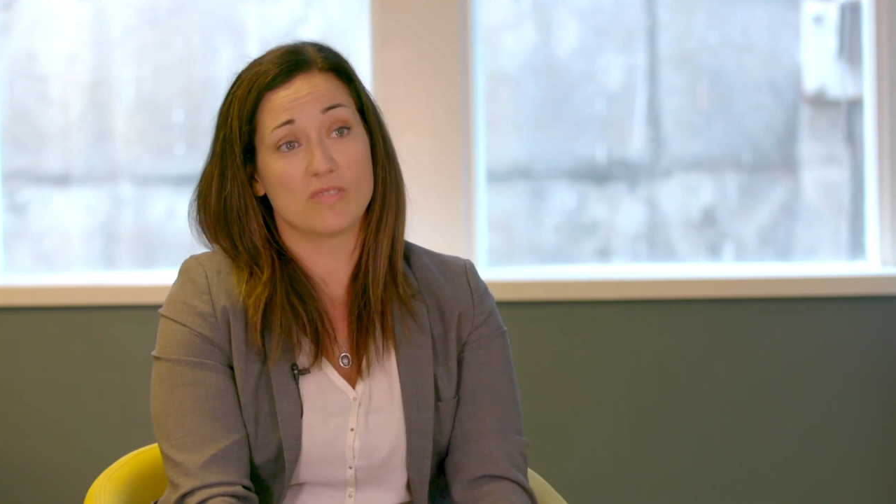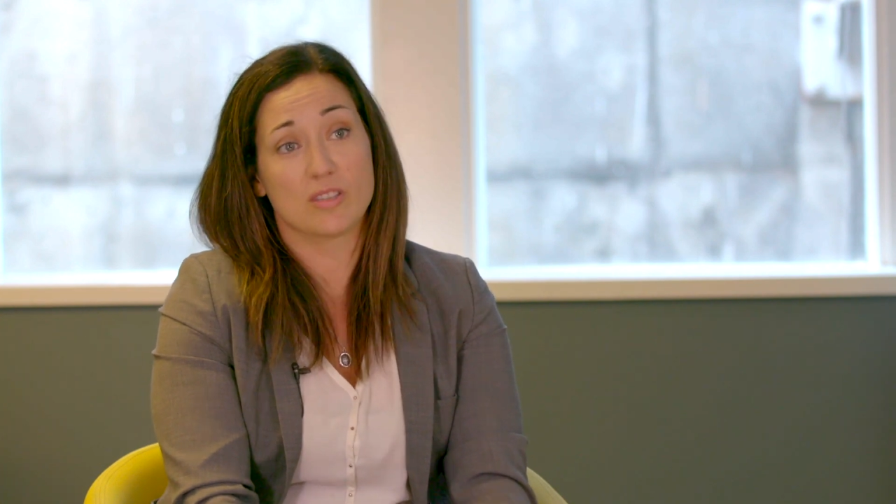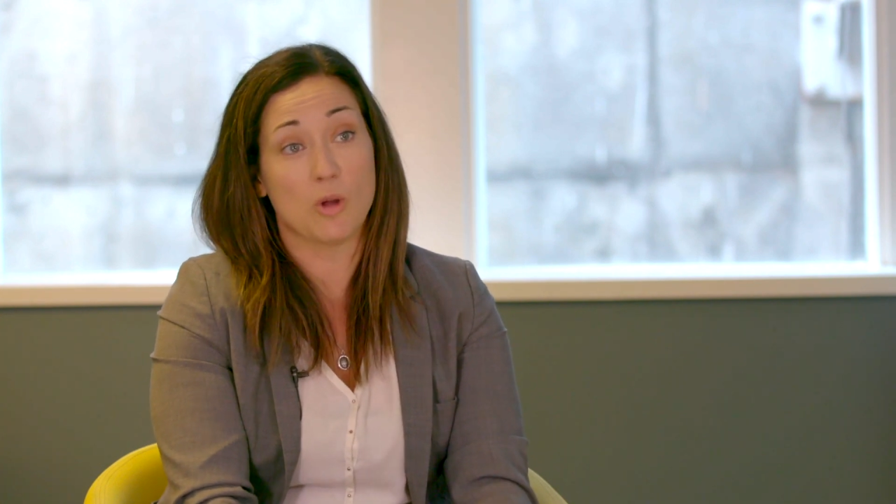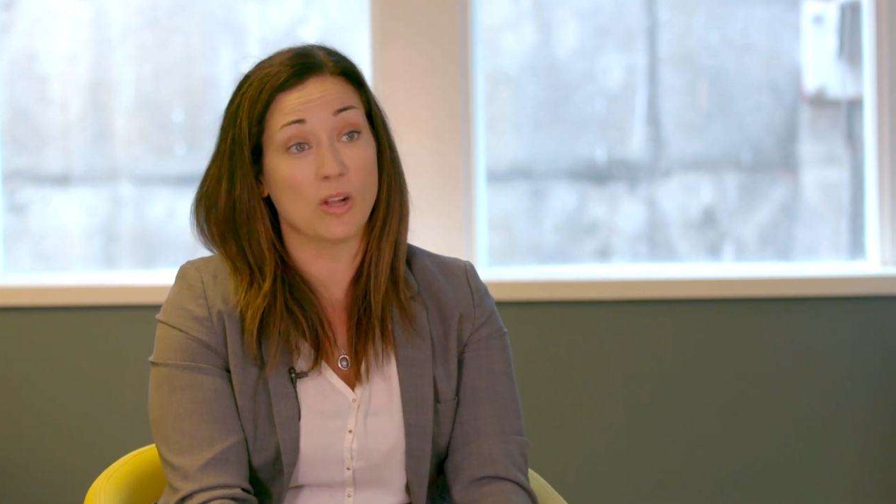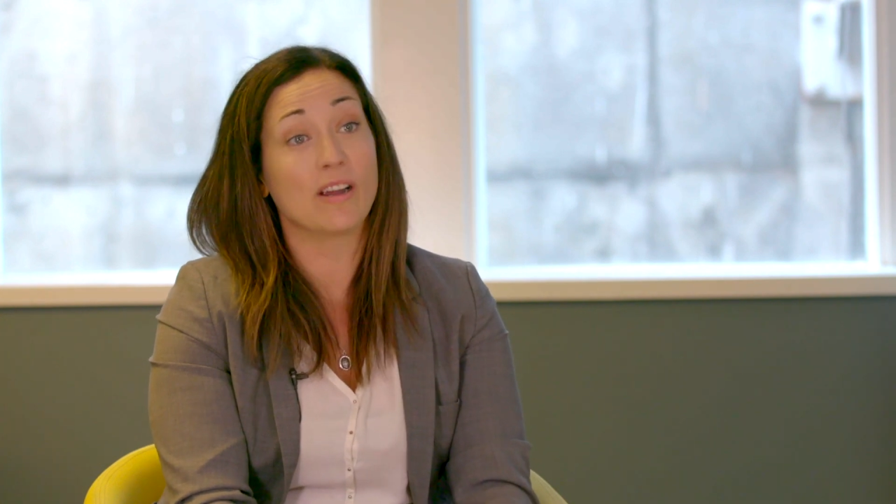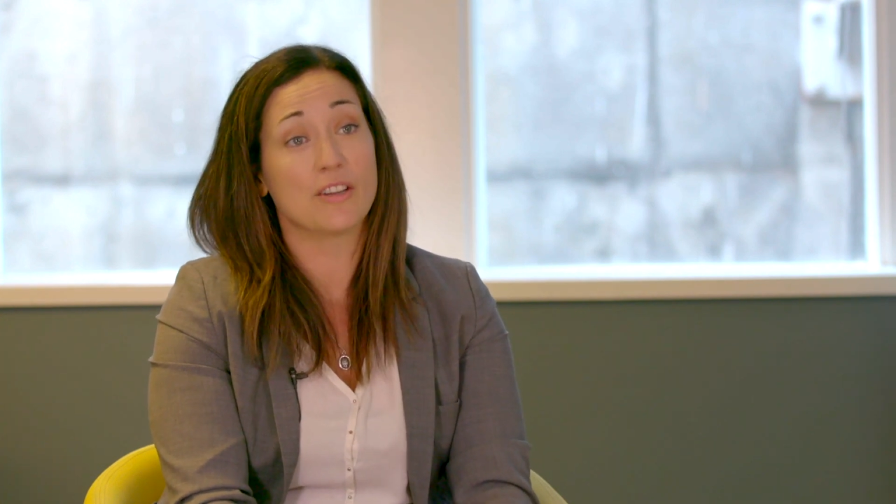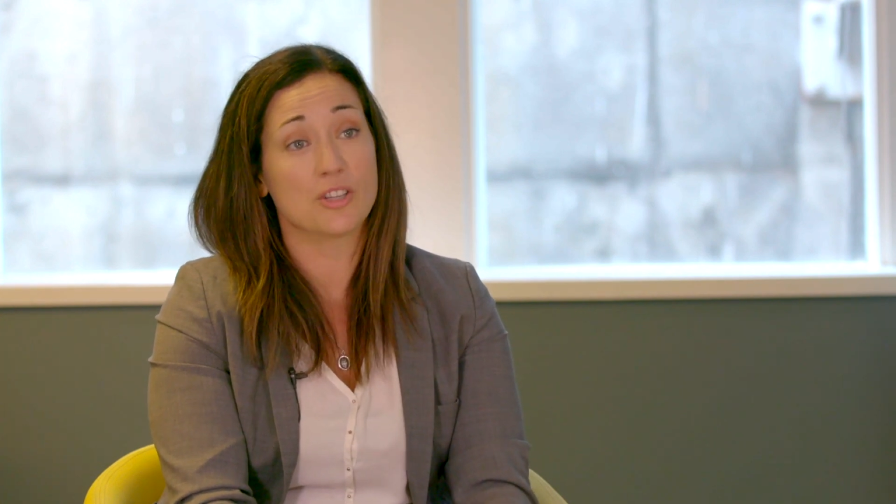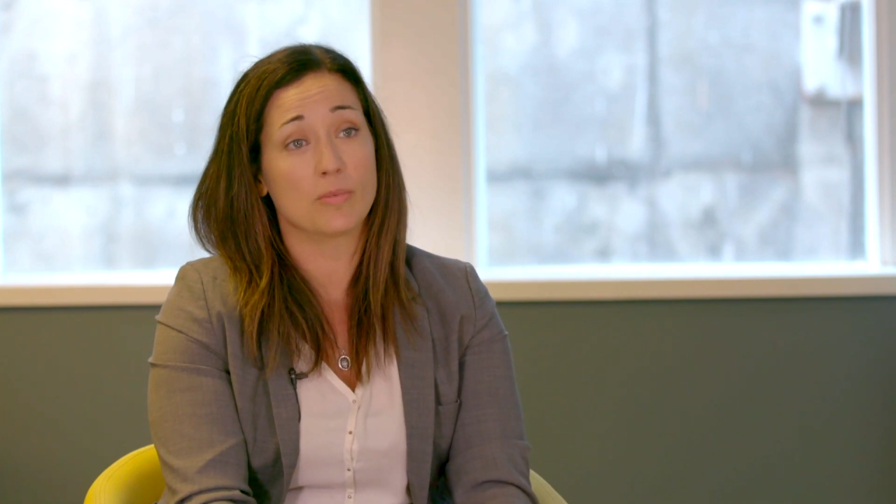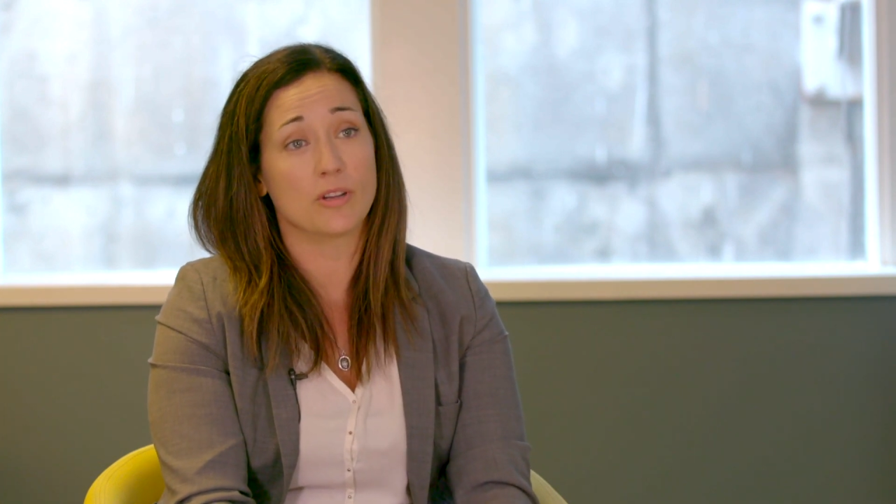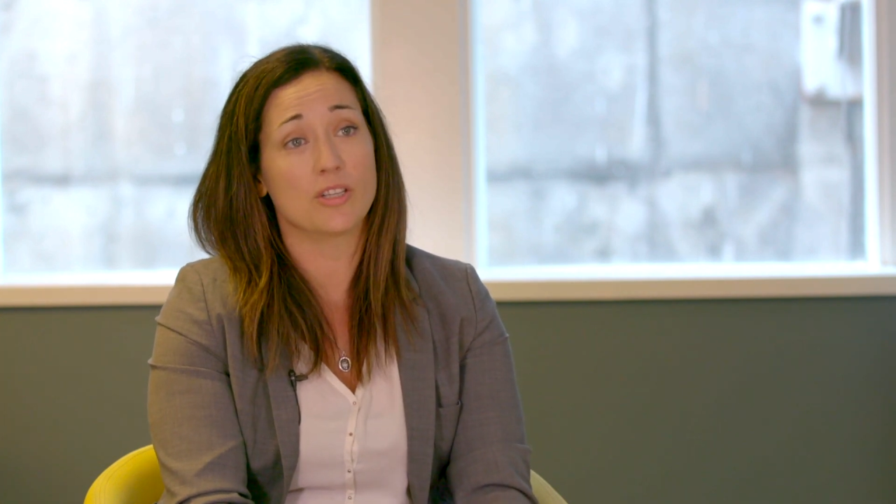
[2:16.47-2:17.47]
smaller
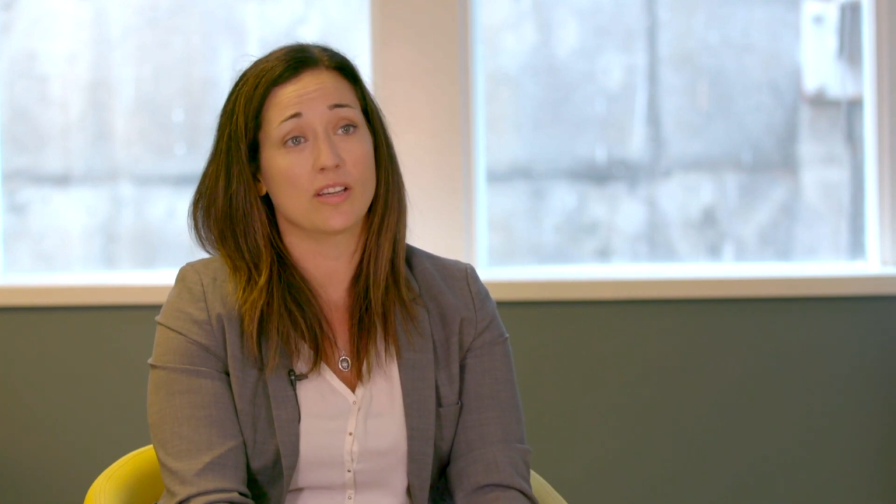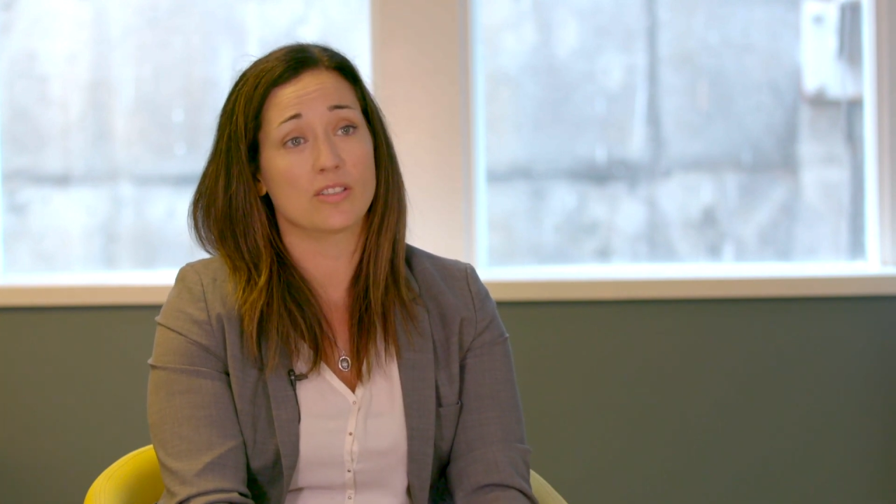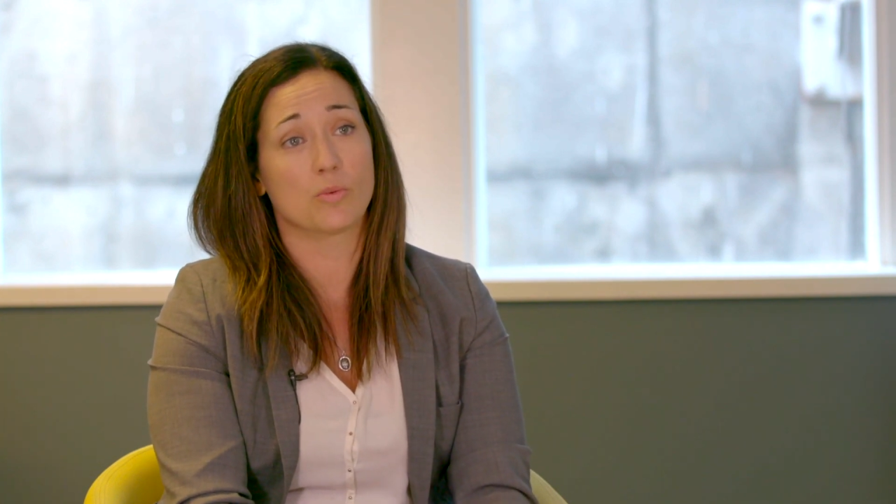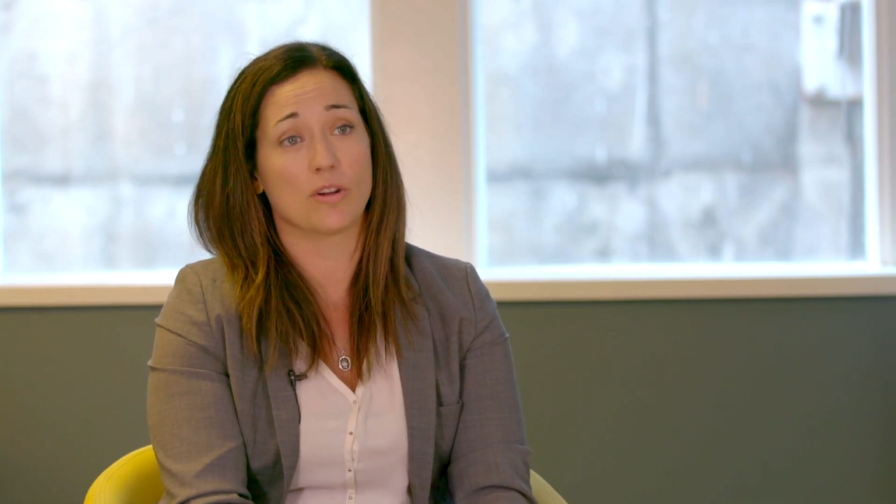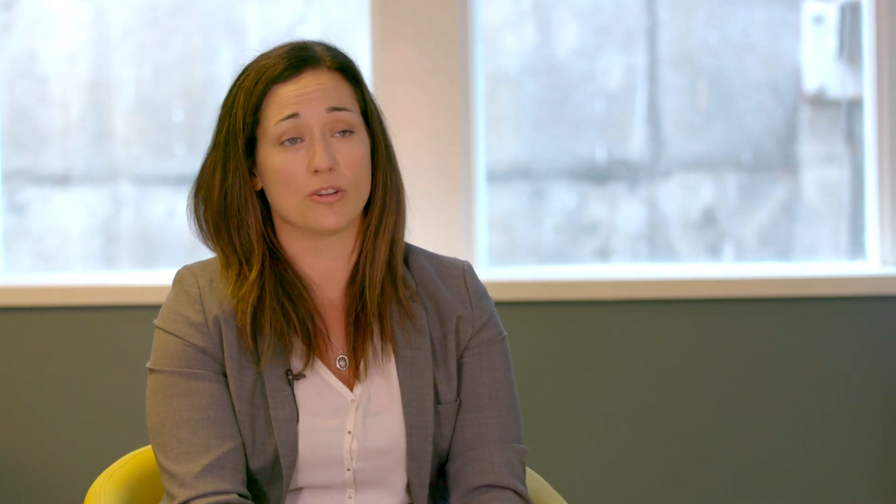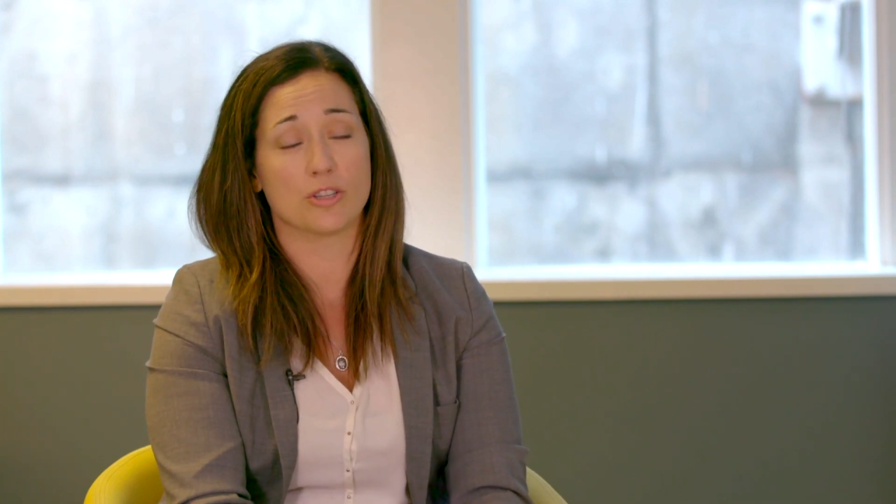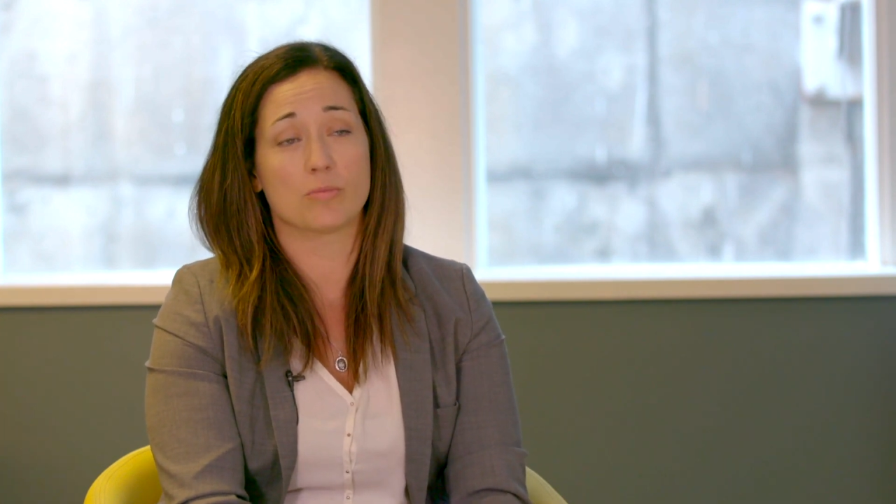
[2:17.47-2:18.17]
Agile projects where you're